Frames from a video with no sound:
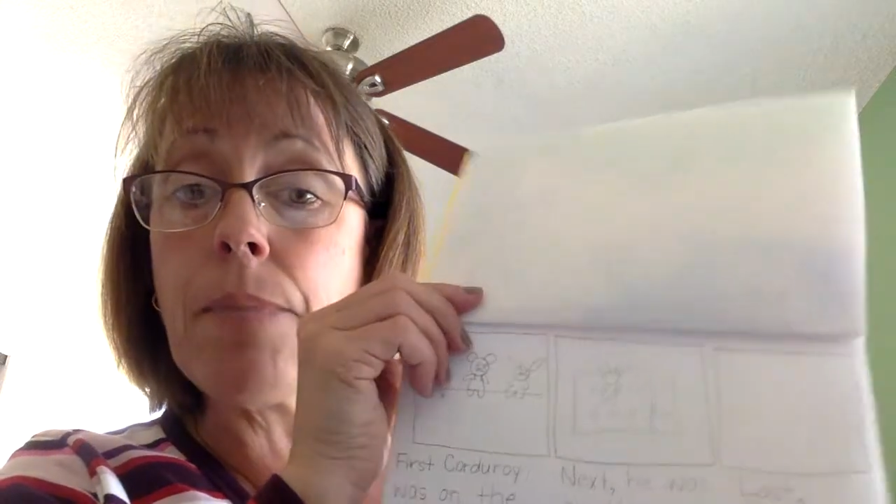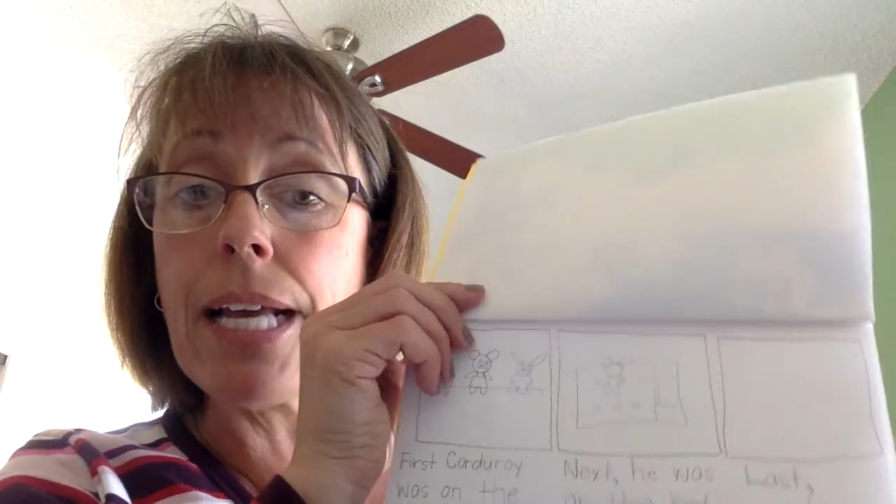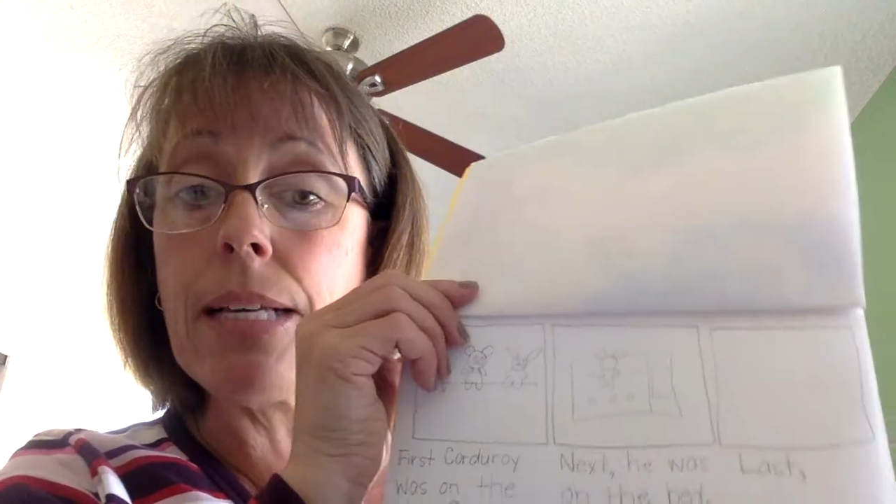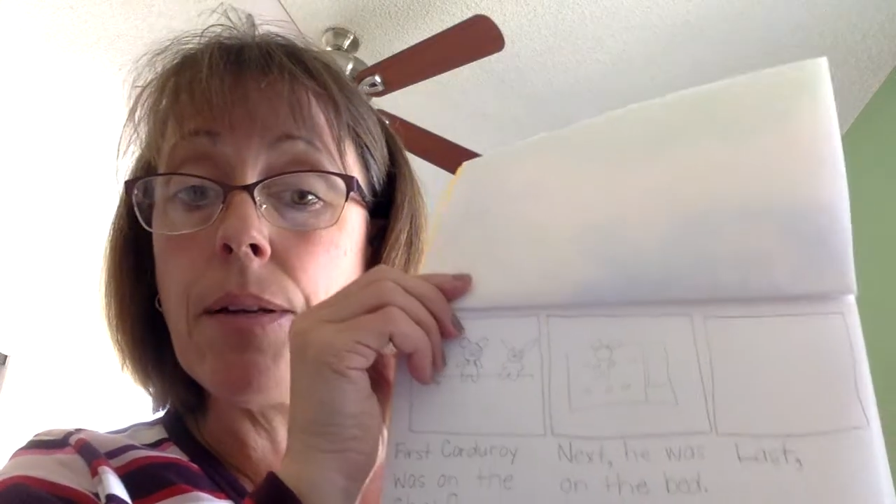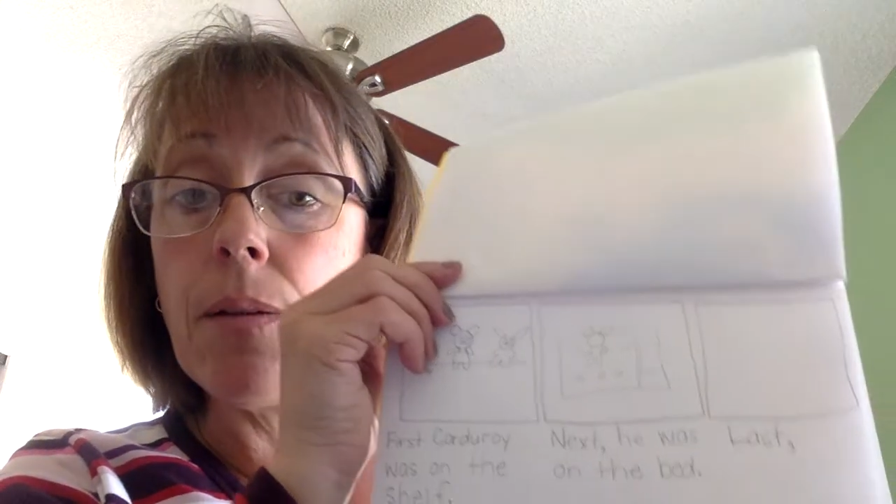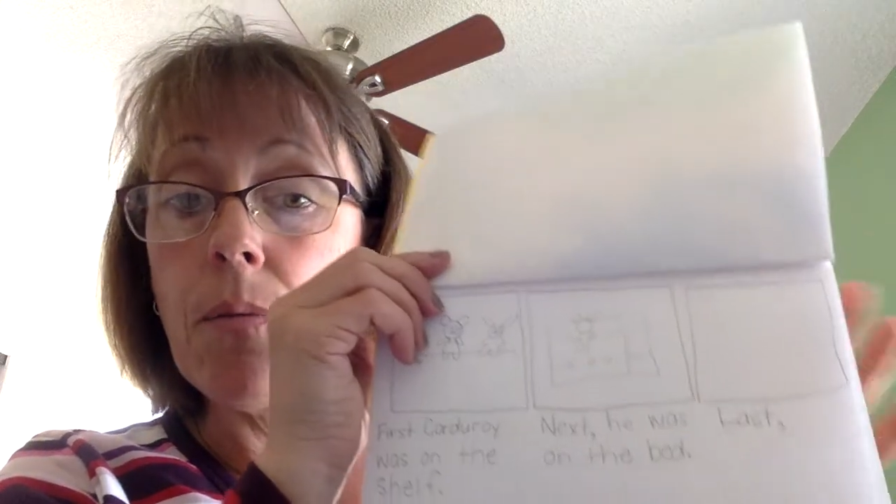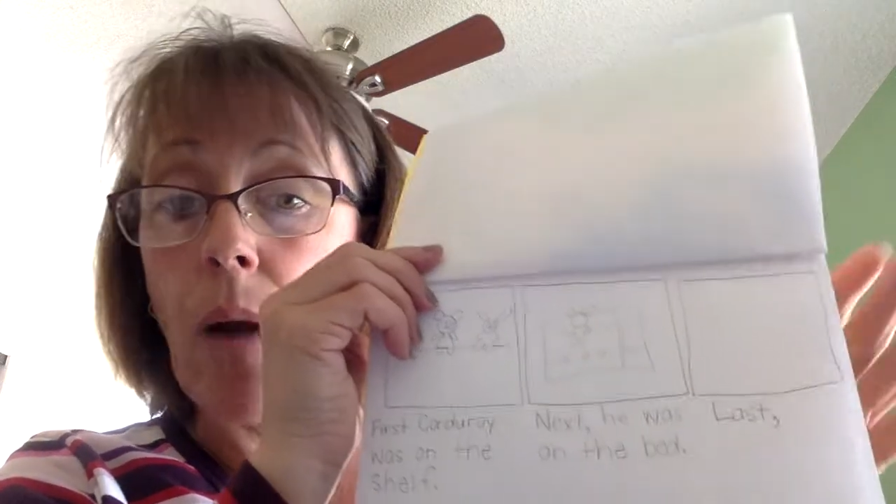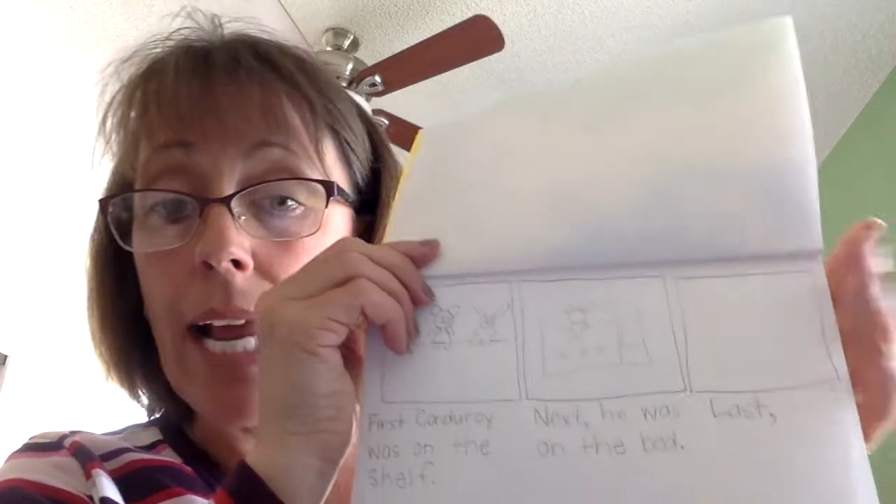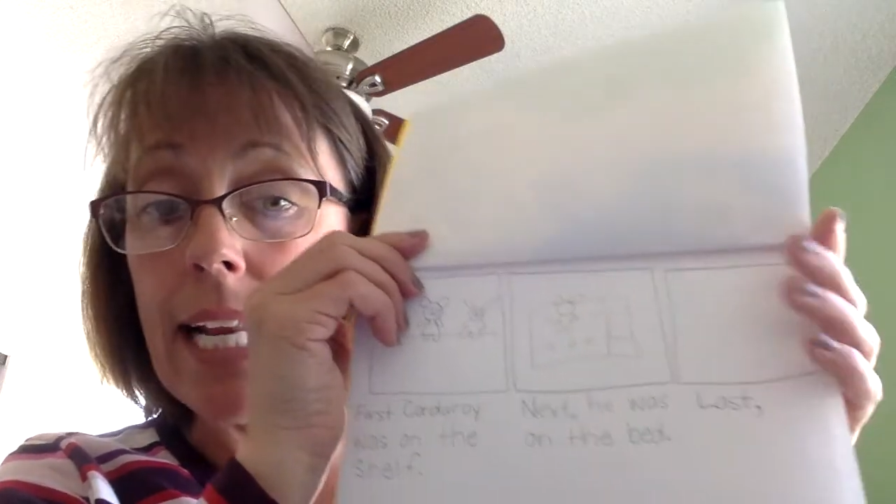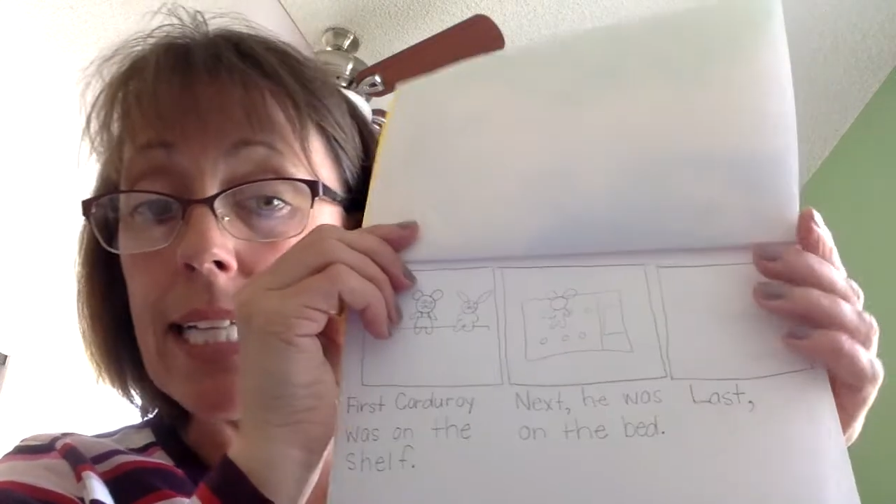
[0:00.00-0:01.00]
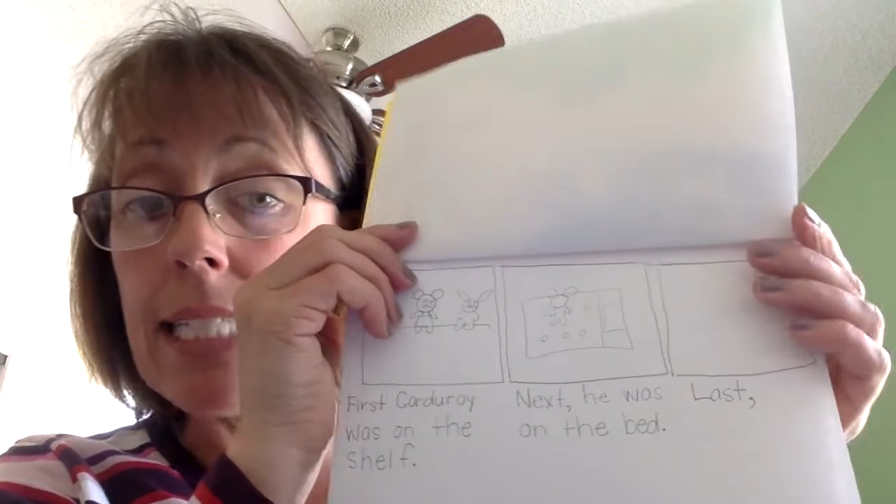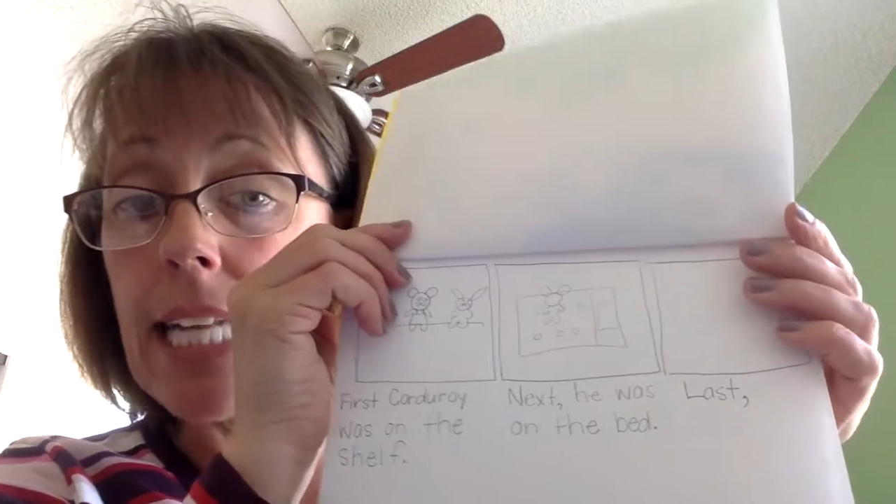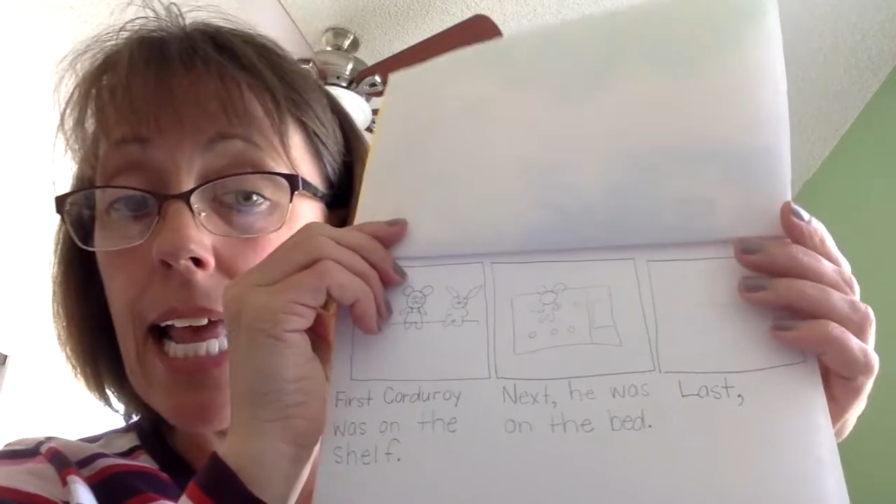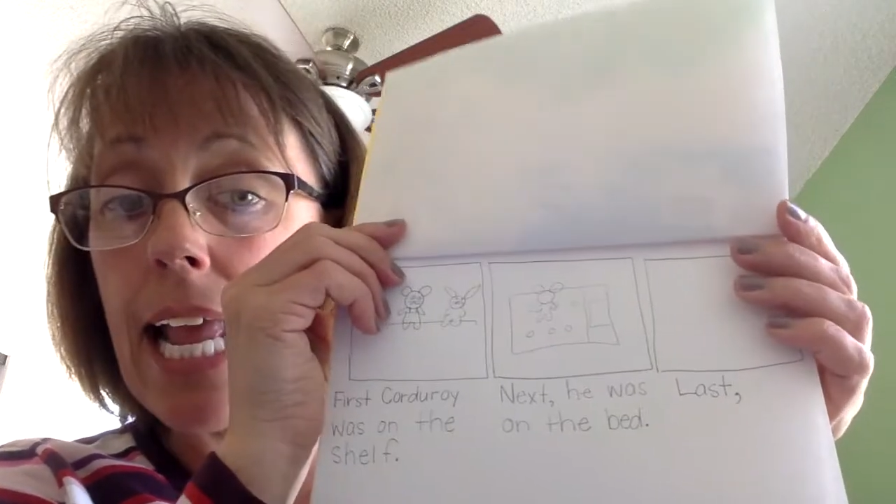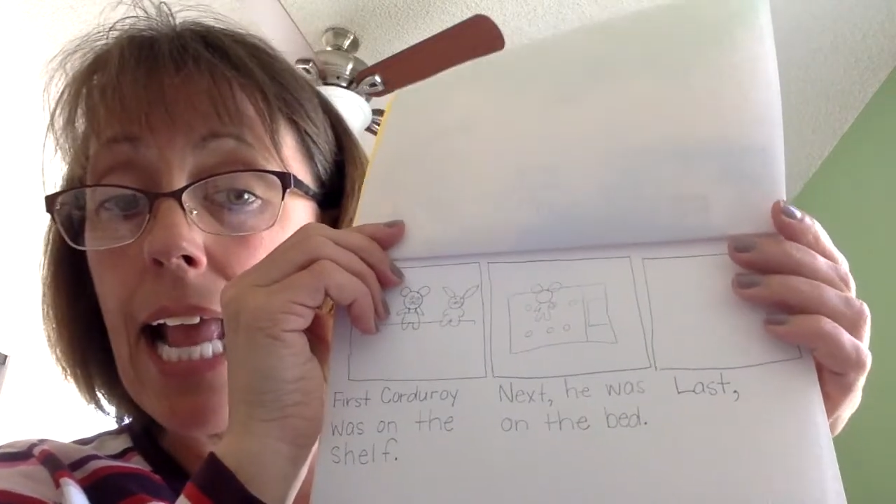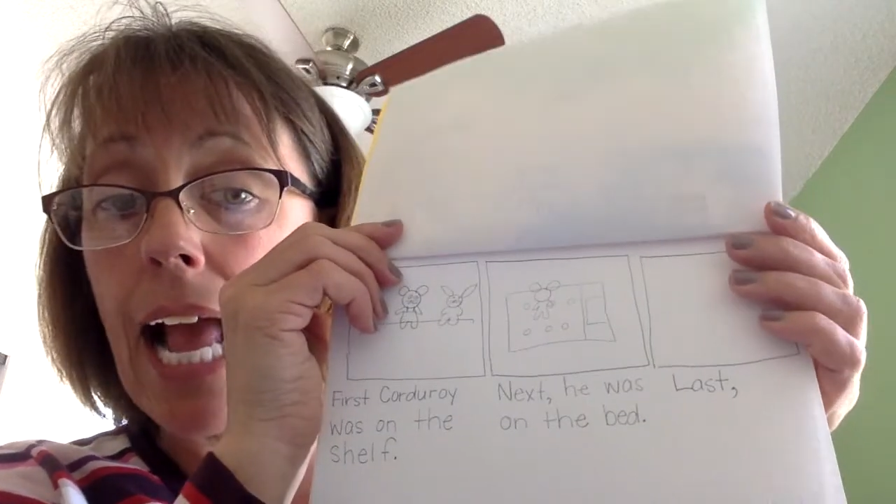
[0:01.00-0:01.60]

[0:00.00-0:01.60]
my writing today,